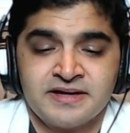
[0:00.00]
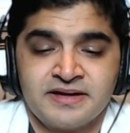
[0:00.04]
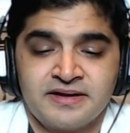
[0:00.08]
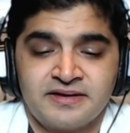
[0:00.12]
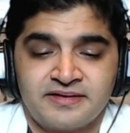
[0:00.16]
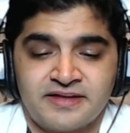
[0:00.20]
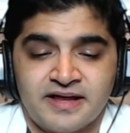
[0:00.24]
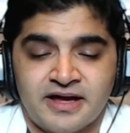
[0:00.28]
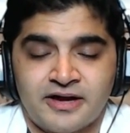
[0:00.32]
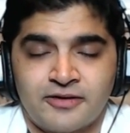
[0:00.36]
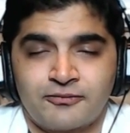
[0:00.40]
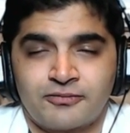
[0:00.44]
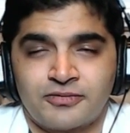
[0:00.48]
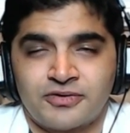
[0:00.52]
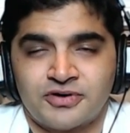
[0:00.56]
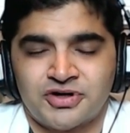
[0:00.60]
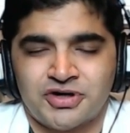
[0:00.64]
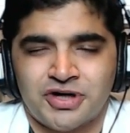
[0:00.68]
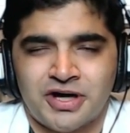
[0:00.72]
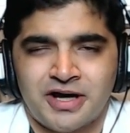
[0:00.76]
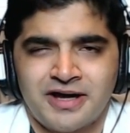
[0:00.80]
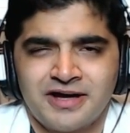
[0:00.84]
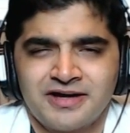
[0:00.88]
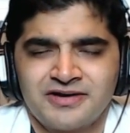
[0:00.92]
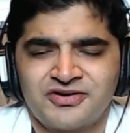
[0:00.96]
that were
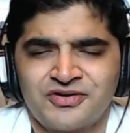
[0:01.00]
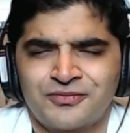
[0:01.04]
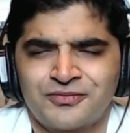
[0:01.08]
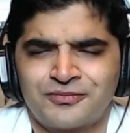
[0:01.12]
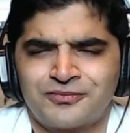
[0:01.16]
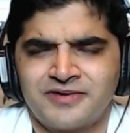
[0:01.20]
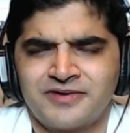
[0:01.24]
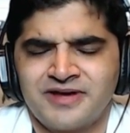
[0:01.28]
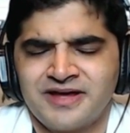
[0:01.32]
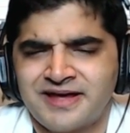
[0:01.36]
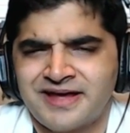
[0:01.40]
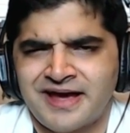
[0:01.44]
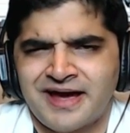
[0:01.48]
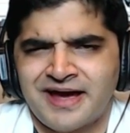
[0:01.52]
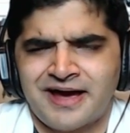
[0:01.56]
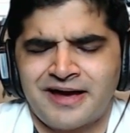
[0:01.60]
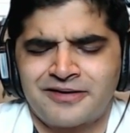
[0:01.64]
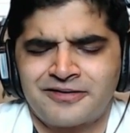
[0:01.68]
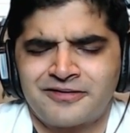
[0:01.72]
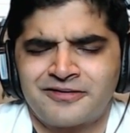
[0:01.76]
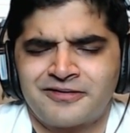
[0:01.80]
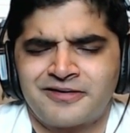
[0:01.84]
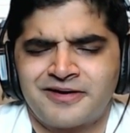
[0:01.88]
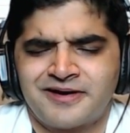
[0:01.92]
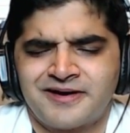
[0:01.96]
trying to
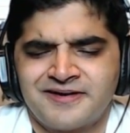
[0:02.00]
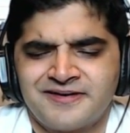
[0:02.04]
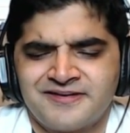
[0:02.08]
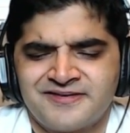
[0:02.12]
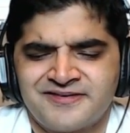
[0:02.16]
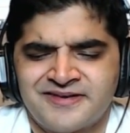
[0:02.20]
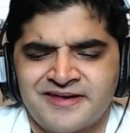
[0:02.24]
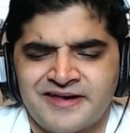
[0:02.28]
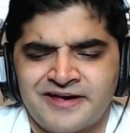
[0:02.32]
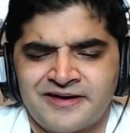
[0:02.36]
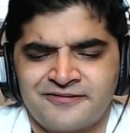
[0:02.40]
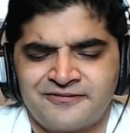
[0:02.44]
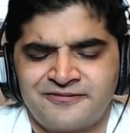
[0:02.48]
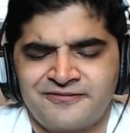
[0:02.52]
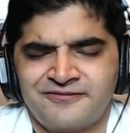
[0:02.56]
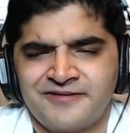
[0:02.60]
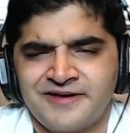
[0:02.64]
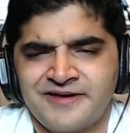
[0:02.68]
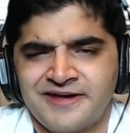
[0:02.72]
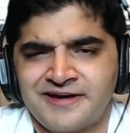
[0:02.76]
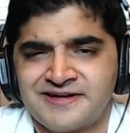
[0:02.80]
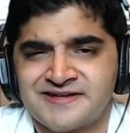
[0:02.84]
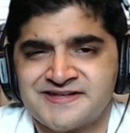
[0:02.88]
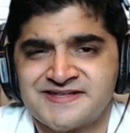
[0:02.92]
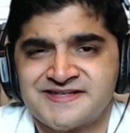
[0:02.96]
recategorize a
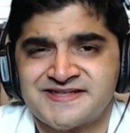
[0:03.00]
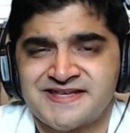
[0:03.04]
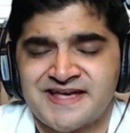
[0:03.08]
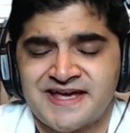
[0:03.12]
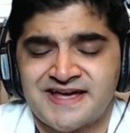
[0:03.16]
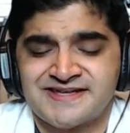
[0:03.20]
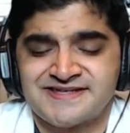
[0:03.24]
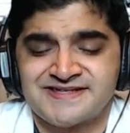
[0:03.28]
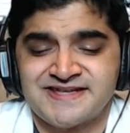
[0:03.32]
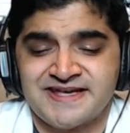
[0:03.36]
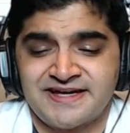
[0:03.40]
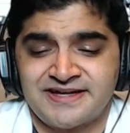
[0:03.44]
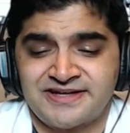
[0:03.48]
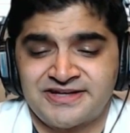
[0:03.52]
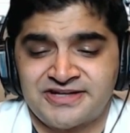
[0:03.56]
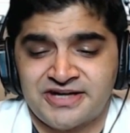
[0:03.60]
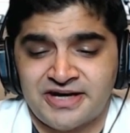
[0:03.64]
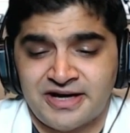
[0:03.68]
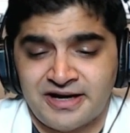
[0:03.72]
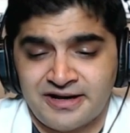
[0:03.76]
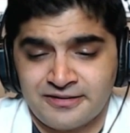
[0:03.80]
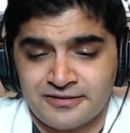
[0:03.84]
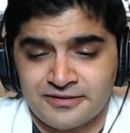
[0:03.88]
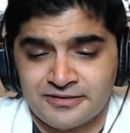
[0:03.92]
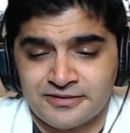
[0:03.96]
fetus as a
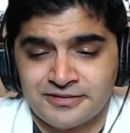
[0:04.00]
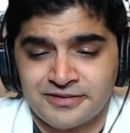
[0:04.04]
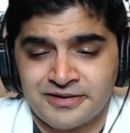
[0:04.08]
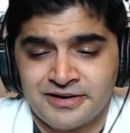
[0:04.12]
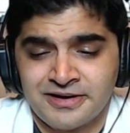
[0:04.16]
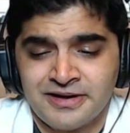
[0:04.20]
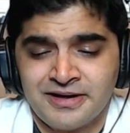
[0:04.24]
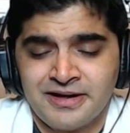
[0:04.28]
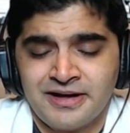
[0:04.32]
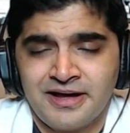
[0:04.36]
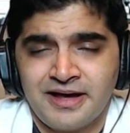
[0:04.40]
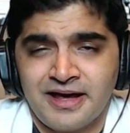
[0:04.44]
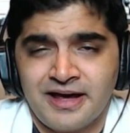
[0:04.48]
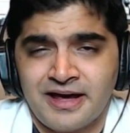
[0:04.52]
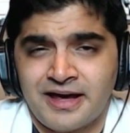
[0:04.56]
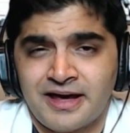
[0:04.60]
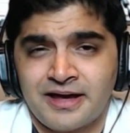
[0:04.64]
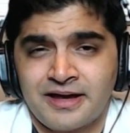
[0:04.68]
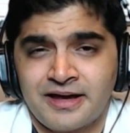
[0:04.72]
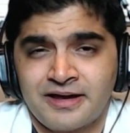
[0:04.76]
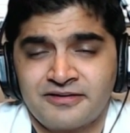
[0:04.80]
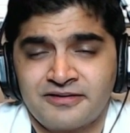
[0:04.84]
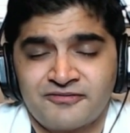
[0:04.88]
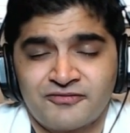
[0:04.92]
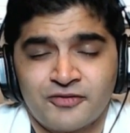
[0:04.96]
child,
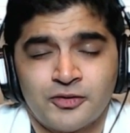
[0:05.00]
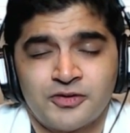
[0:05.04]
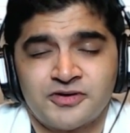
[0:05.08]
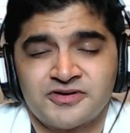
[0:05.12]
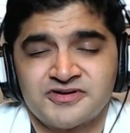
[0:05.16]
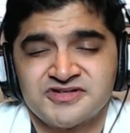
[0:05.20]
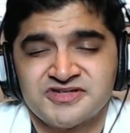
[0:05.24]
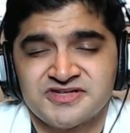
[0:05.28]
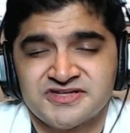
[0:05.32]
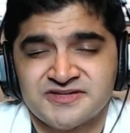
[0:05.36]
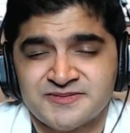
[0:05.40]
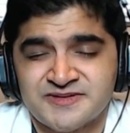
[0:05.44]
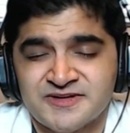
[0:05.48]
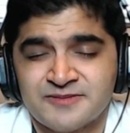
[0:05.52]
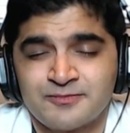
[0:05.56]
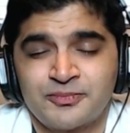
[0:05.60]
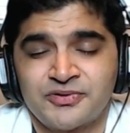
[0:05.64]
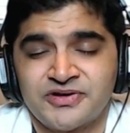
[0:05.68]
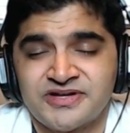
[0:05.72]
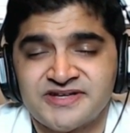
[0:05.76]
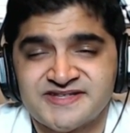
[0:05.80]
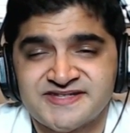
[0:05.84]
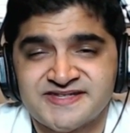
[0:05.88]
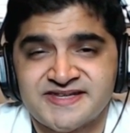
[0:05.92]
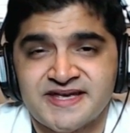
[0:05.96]
and the voters
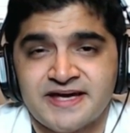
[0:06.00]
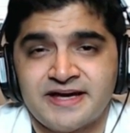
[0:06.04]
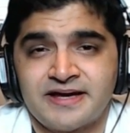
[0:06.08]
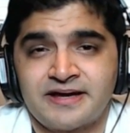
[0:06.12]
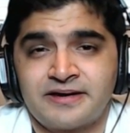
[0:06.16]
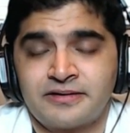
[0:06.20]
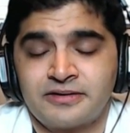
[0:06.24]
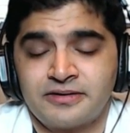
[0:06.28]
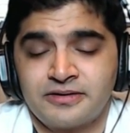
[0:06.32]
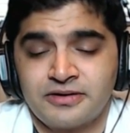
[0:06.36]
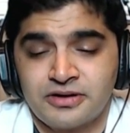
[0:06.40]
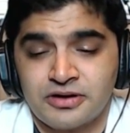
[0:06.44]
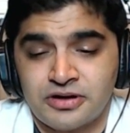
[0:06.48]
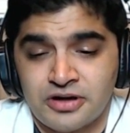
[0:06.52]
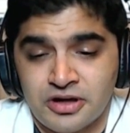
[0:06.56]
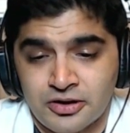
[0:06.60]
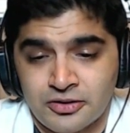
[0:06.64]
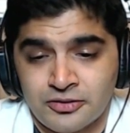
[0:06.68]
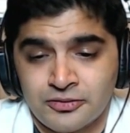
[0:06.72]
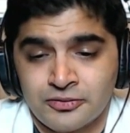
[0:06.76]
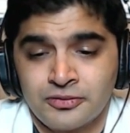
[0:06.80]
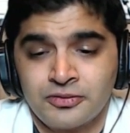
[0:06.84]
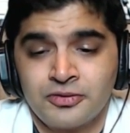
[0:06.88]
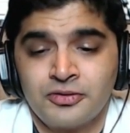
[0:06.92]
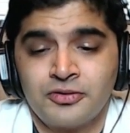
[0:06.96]
simply said,
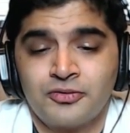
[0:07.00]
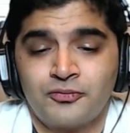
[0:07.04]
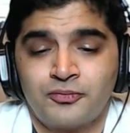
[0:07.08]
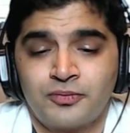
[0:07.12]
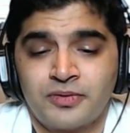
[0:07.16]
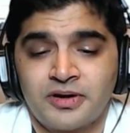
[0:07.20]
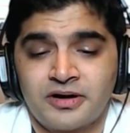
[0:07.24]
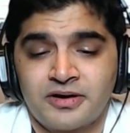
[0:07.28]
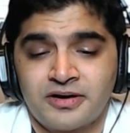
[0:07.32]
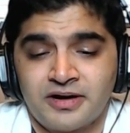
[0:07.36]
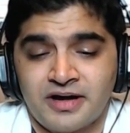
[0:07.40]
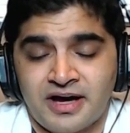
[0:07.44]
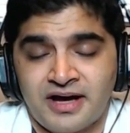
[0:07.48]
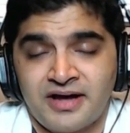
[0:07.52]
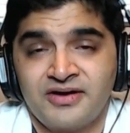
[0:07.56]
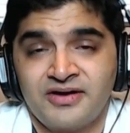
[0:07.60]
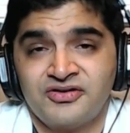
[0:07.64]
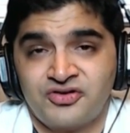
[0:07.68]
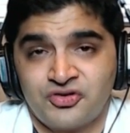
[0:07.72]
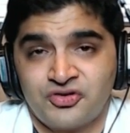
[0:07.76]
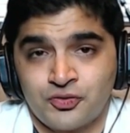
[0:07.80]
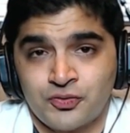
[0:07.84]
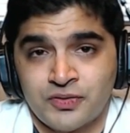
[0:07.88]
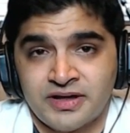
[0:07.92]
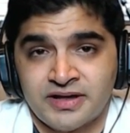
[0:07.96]
no, we are not
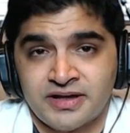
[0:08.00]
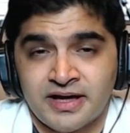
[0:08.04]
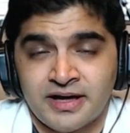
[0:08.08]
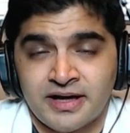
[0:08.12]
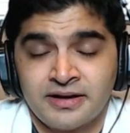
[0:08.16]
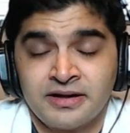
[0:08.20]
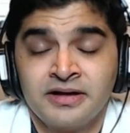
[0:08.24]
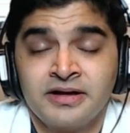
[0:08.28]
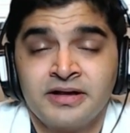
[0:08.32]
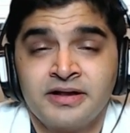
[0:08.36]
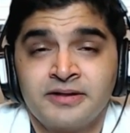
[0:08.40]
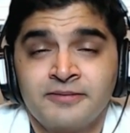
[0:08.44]
doing that.